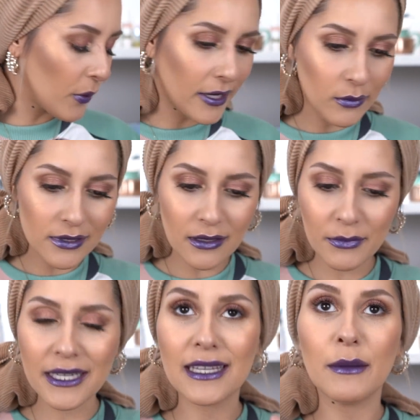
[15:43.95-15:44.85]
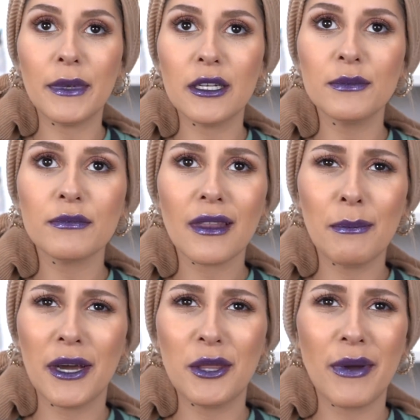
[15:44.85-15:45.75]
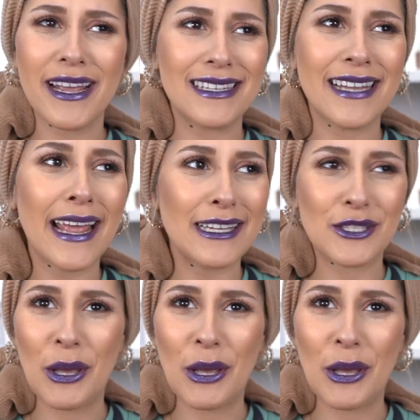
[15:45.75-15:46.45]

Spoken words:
in with something in the middle. By the way, it tastes